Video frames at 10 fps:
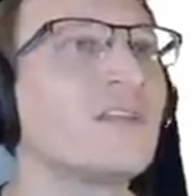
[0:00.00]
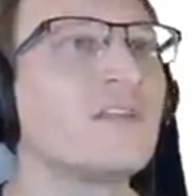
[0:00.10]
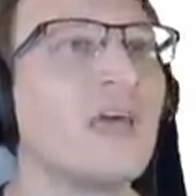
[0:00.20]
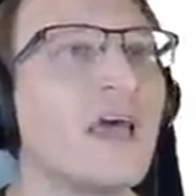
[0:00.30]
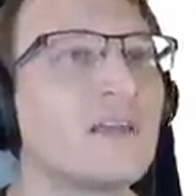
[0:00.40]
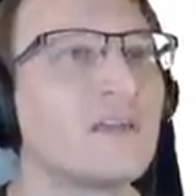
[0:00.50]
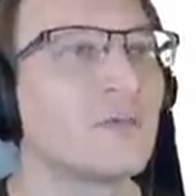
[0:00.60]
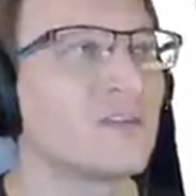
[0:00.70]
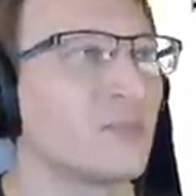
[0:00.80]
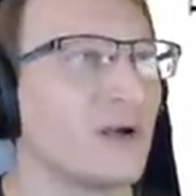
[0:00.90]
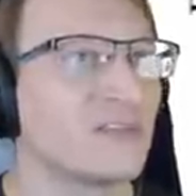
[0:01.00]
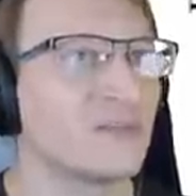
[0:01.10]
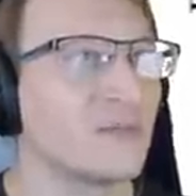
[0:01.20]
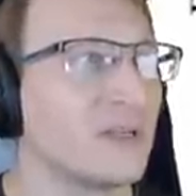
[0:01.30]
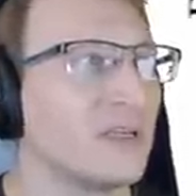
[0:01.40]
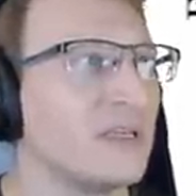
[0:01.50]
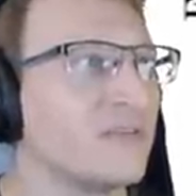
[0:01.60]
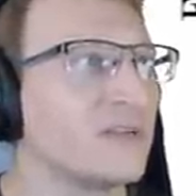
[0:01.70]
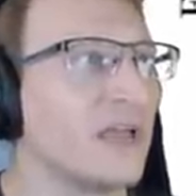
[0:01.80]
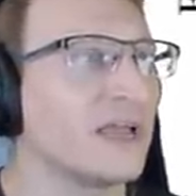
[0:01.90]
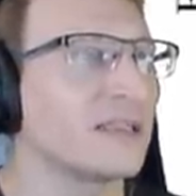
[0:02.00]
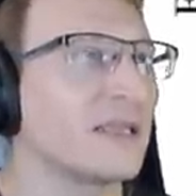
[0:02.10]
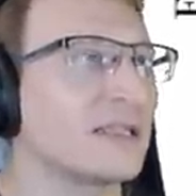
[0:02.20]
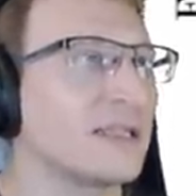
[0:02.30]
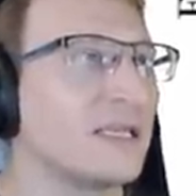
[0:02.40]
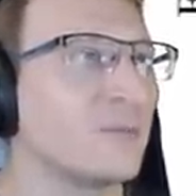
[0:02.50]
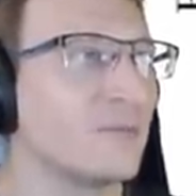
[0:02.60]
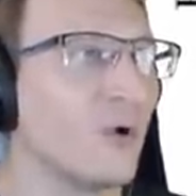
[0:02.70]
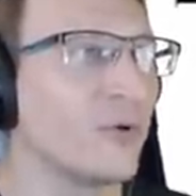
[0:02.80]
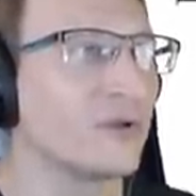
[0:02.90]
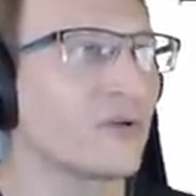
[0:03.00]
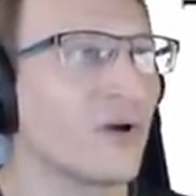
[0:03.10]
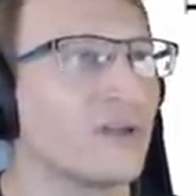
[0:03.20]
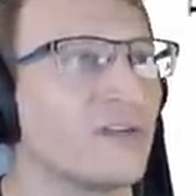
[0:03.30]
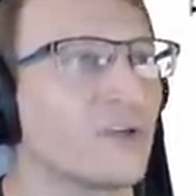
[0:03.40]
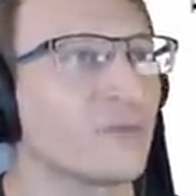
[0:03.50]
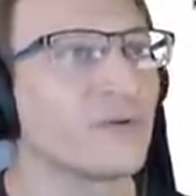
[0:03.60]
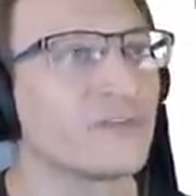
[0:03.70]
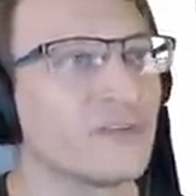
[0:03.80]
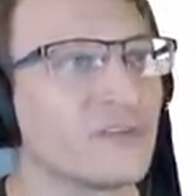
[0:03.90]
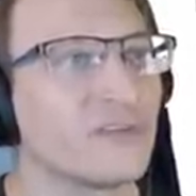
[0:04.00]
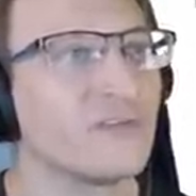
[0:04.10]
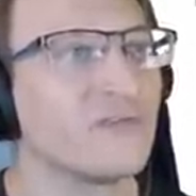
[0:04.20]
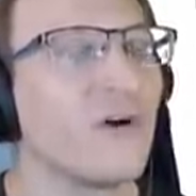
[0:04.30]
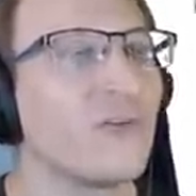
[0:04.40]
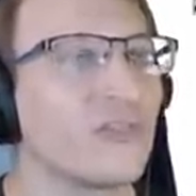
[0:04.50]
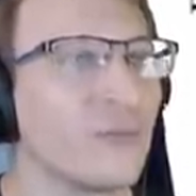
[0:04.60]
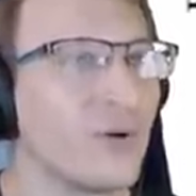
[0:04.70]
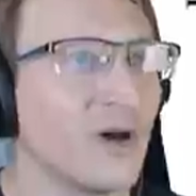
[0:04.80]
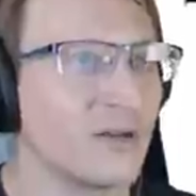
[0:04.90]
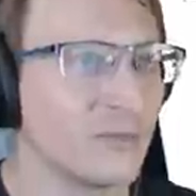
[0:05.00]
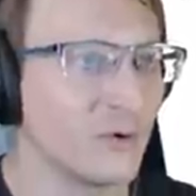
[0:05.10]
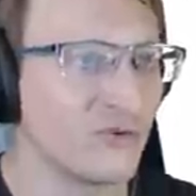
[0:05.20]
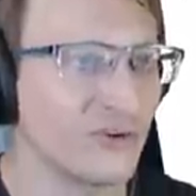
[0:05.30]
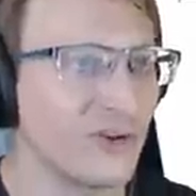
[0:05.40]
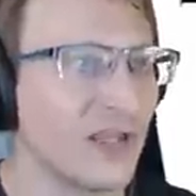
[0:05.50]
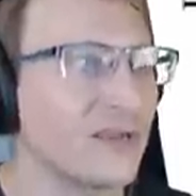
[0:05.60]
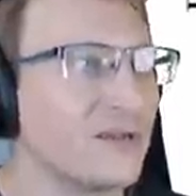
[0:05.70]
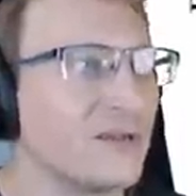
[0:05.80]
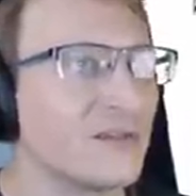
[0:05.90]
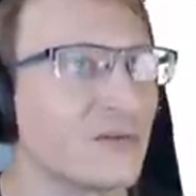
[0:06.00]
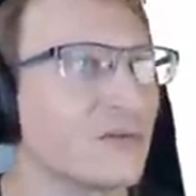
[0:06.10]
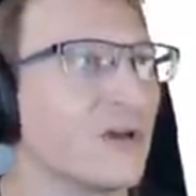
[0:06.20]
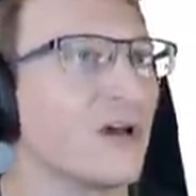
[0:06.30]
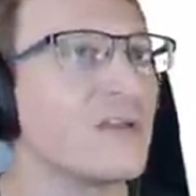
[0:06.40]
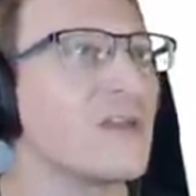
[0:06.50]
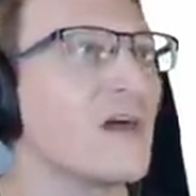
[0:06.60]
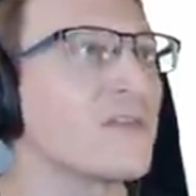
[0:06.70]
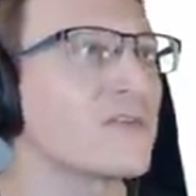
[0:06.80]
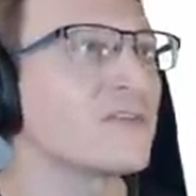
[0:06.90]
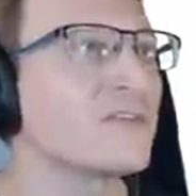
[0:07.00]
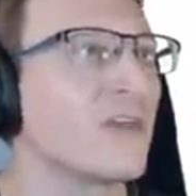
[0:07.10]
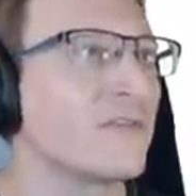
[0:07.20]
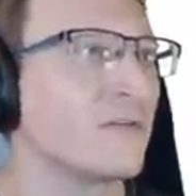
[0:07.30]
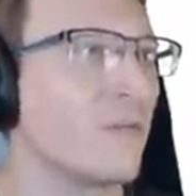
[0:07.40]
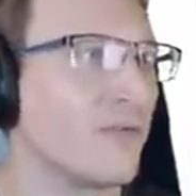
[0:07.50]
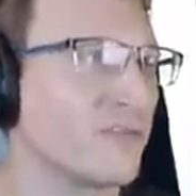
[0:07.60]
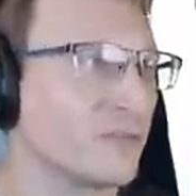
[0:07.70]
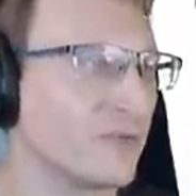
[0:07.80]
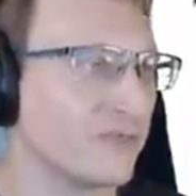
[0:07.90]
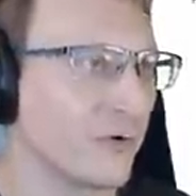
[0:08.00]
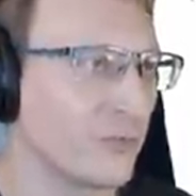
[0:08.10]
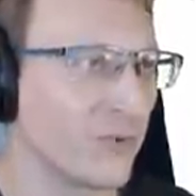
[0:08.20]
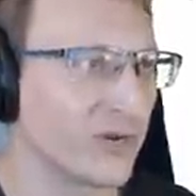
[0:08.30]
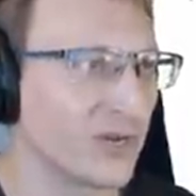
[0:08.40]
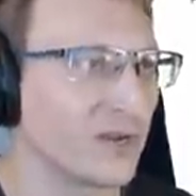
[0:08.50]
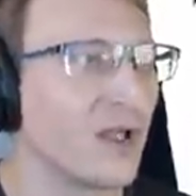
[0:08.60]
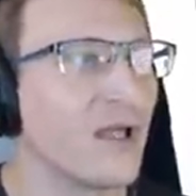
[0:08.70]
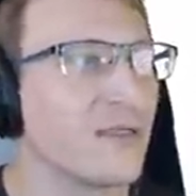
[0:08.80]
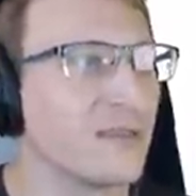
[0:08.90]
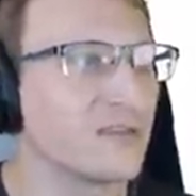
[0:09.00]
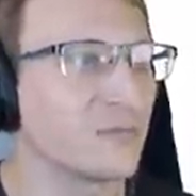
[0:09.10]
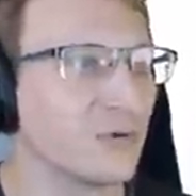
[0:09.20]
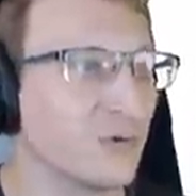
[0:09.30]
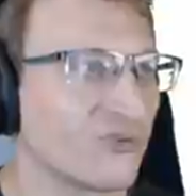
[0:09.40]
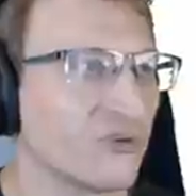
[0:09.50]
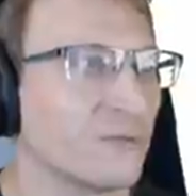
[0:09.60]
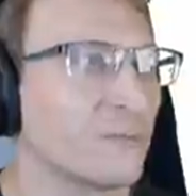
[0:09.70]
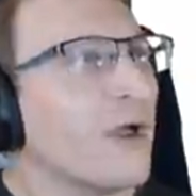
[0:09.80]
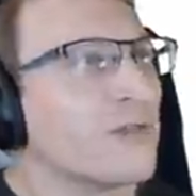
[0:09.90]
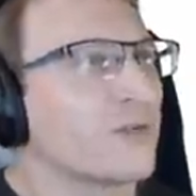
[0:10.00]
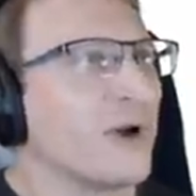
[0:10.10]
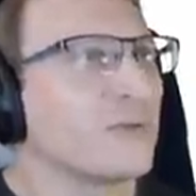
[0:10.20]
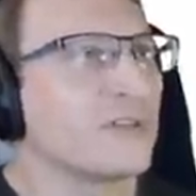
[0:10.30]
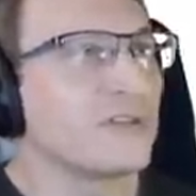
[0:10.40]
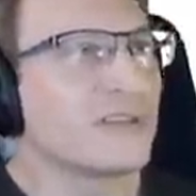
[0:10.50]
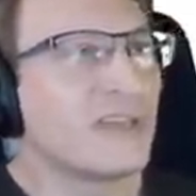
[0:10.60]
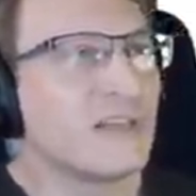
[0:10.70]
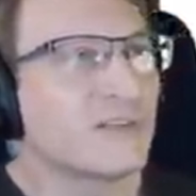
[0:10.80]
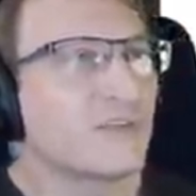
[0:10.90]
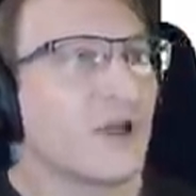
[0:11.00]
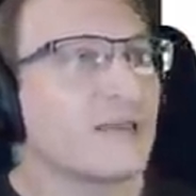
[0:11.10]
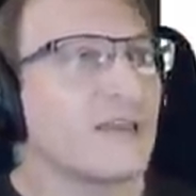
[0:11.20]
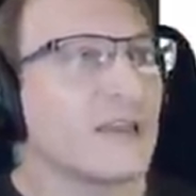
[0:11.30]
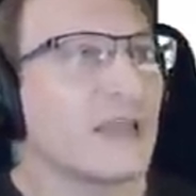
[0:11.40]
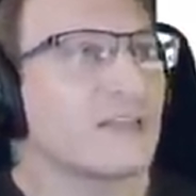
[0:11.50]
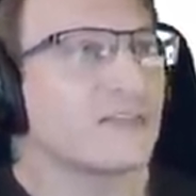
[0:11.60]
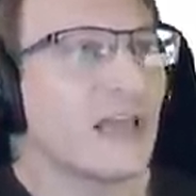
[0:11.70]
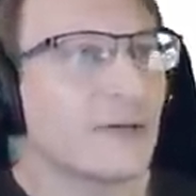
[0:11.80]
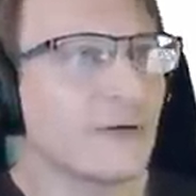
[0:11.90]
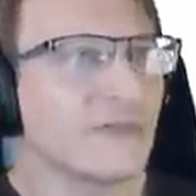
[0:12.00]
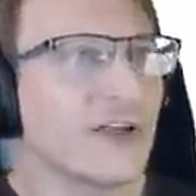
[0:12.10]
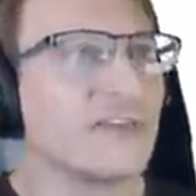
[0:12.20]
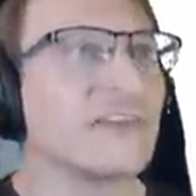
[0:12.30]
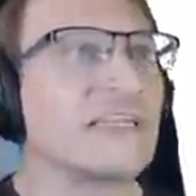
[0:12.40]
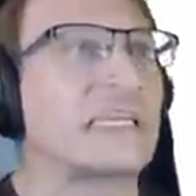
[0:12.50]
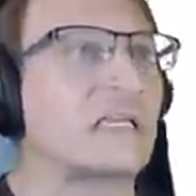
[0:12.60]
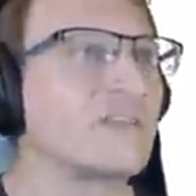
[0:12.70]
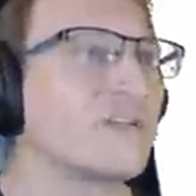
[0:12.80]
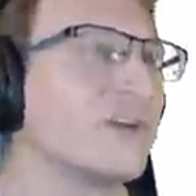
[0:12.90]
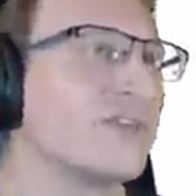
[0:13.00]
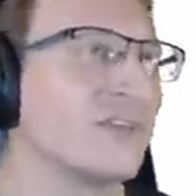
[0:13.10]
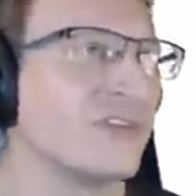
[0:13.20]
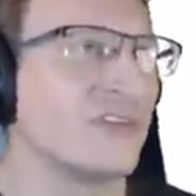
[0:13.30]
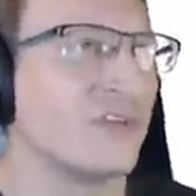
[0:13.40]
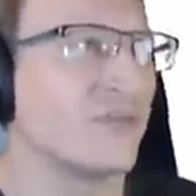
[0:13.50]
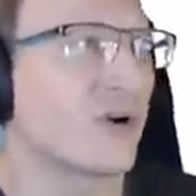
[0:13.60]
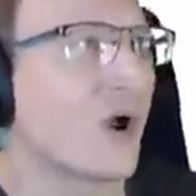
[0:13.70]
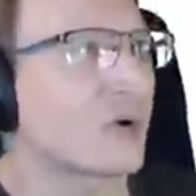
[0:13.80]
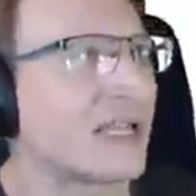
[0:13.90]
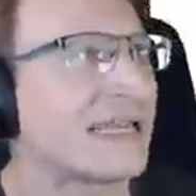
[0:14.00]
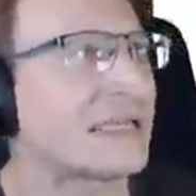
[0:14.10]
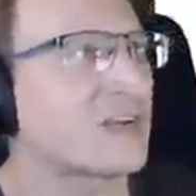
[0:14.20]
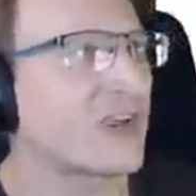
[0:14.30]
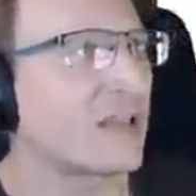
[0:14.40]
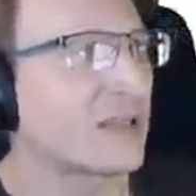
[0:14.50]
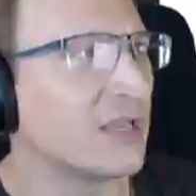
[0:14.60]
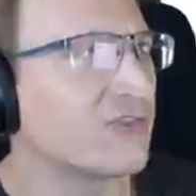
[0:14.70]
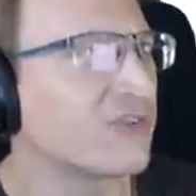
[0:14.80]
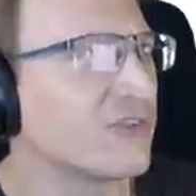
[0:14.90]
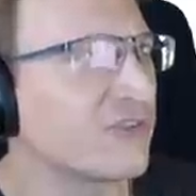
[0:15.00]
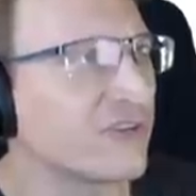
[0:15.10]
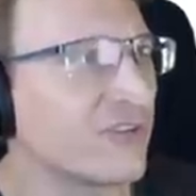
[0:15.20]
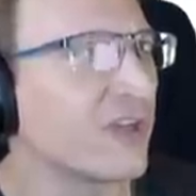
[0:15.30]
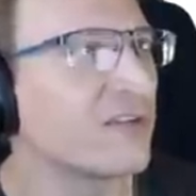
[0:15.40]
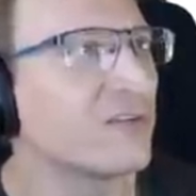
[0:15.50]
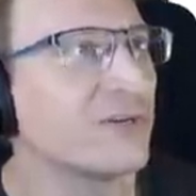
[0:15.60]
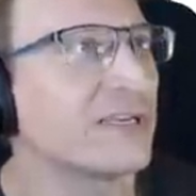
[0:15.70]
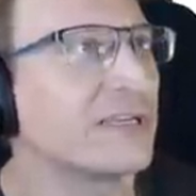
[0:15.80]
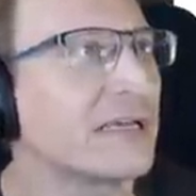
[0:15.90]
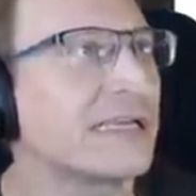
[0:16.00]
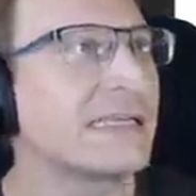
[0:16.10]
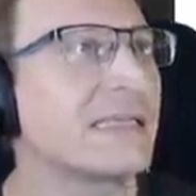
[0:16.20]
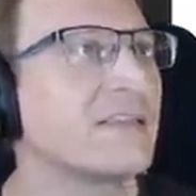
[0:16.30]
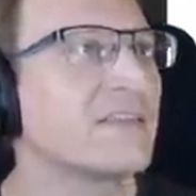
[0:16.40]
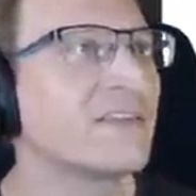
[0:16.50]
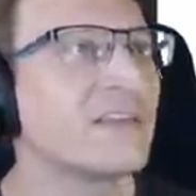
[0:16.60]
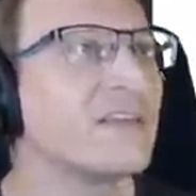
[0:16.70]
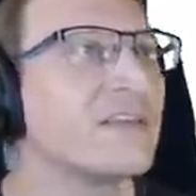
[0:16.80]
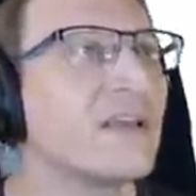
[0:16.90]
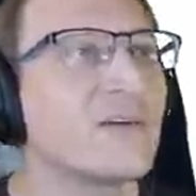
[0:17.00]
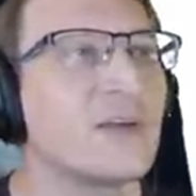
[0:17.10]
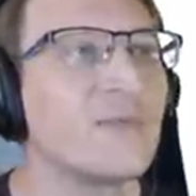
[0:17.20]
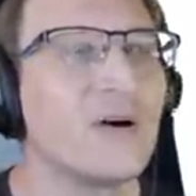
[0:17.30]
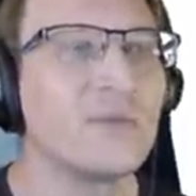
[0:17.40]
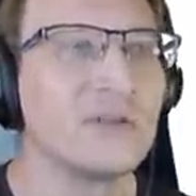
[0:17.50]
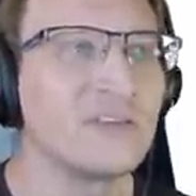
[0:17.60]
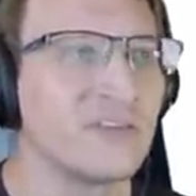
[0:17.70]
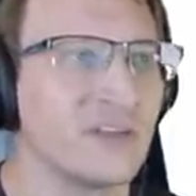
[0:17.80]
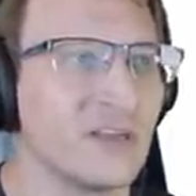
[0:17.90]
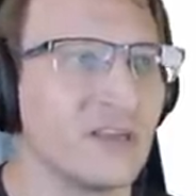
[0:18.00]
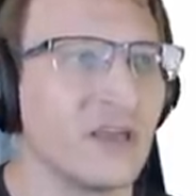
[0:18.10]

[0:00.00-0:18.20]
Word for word: of acting responsibly, even at that late moment, Crytek persisted, fought the bond motion, and dithered another seven months before bringing this motion. Throughout this case, Crytek has sacrificed legal sufficiency for outlandish allegations designed to ignite incendiary publicity.